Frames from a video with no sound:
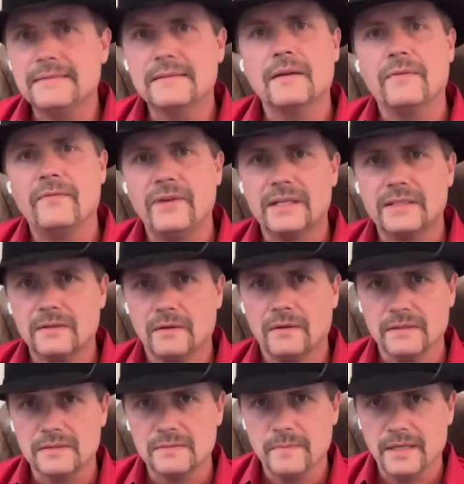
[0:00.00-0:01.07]
and he's going to fix all
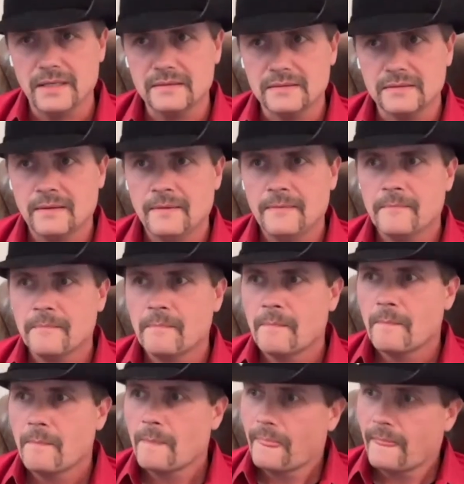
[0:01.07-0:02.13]
this mess.
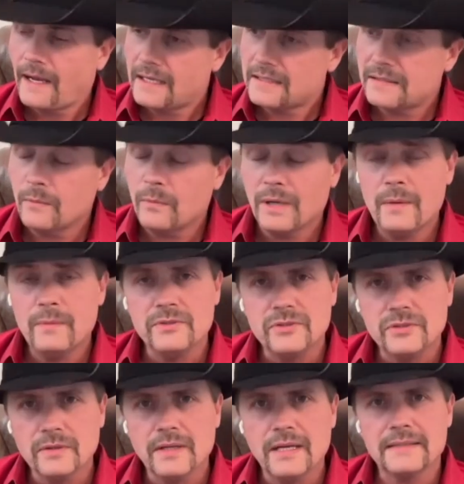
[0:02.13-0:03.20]
I said, well, I would
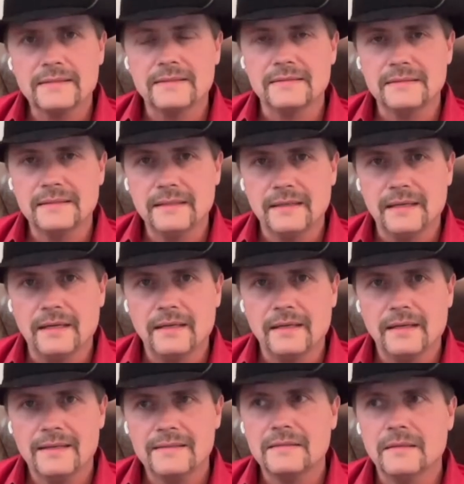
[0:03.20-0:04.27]
sure like to see that.
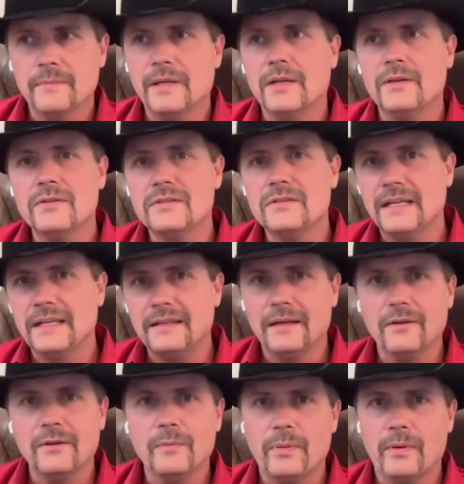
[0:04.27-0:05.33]
I said, but understand
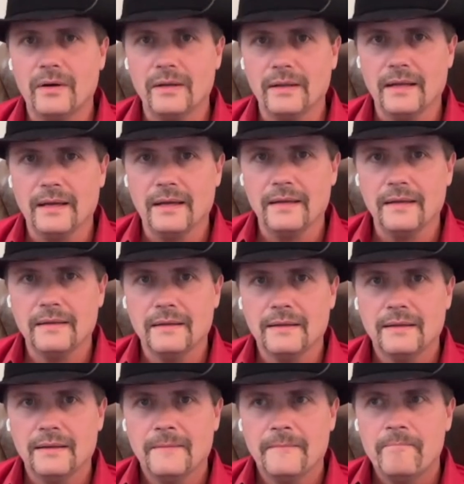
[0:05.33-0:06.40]
the other part of that
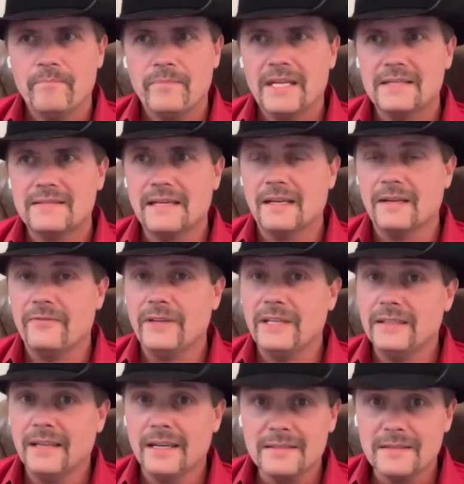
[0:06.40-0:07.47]
is that if
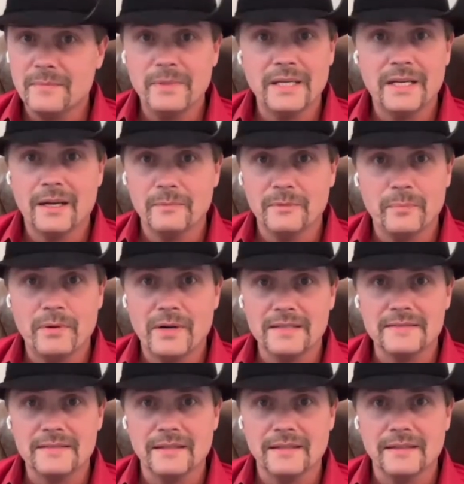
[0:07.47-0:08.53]
he doesn't become the
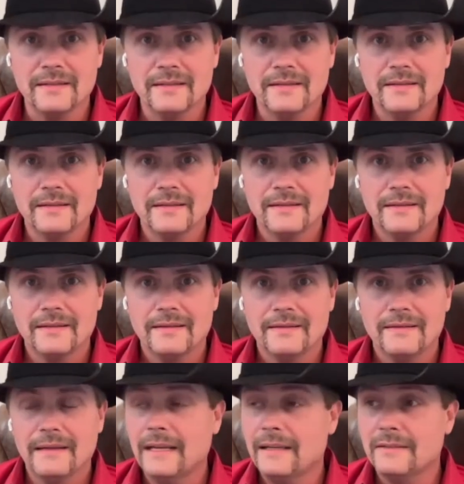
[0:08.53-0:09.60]
president
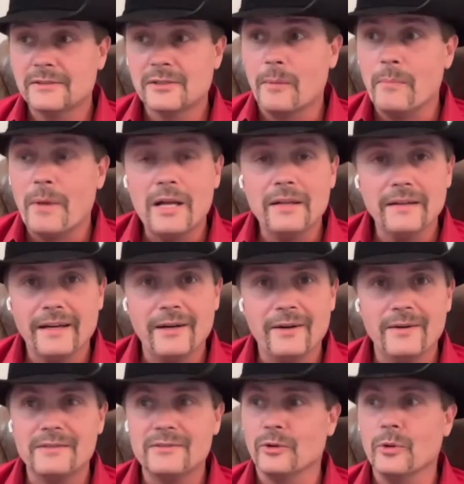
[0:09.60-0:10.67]
and it's Kamala
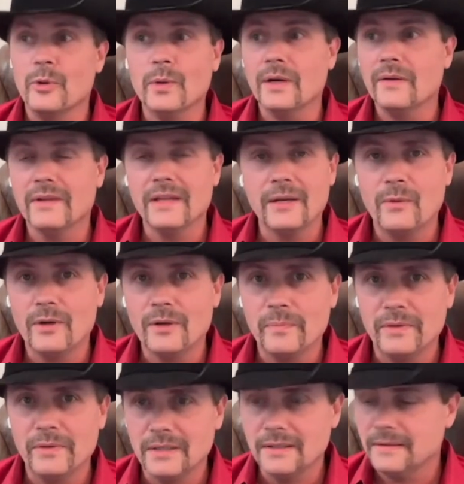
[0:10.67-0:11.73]
Harris or whoever they want to
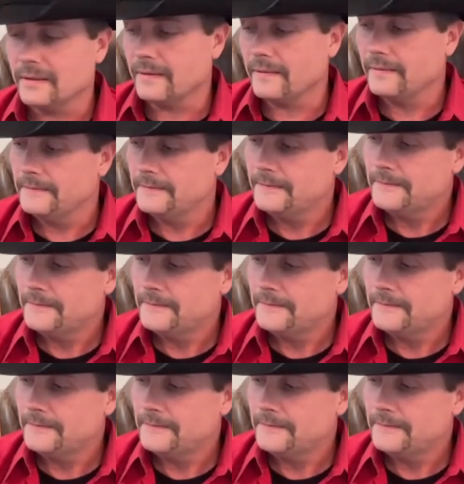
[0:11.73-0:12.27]
put in there